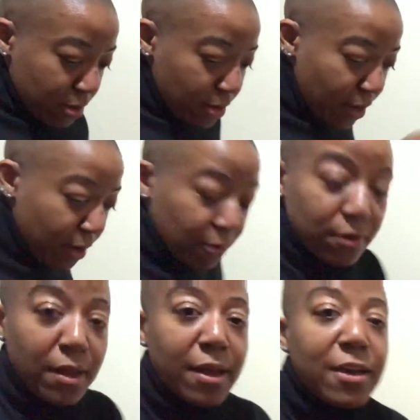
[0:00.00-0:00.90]
Now,
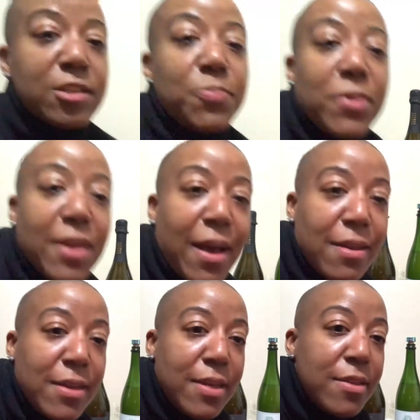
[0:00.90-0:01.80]
the last but
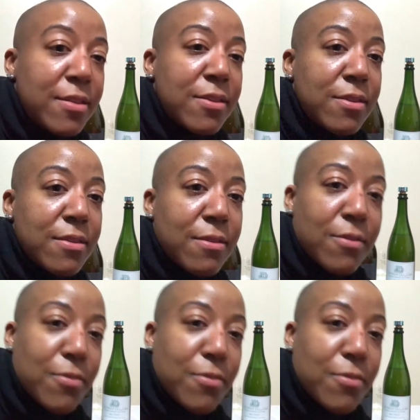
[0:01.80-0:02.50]
not least